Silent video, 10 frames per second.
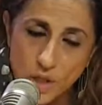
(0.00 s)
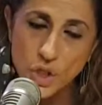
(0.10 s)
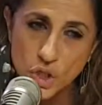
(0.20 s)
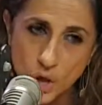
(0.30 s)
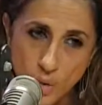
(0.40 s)
The
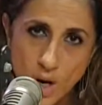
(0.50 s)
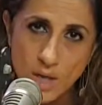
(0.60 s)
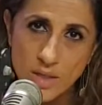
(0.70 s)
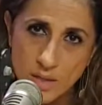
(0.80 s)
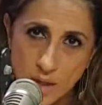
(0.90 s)
show
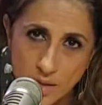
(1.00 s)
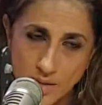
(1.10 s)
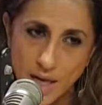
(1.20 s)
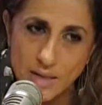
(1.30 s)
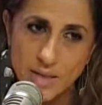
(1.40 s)

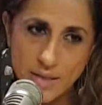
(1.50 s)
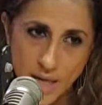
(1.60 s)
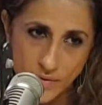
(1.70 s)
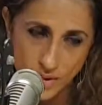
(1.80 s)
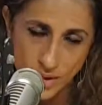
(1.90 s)
starts at
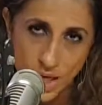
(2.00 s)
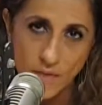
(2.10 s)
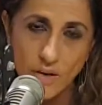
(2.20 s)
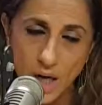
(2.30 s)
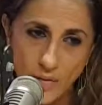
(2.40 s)
7.
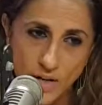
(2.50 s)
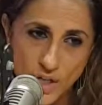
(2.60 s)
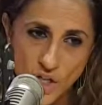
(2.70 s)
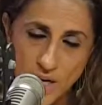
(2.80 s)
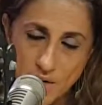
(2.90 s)
The
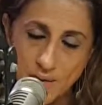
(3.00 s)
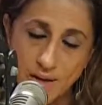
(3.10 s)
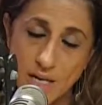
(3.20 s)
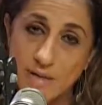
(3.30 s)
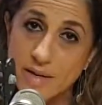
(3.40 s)
Governor
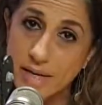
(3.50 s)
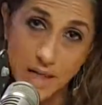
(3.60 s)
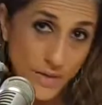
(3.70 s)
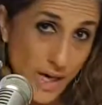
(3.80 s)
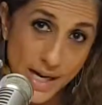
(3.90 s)
General is
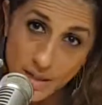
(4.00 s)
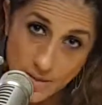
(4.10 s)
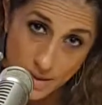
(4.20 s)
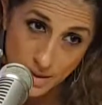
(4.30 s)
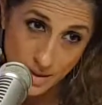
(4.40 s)
never late.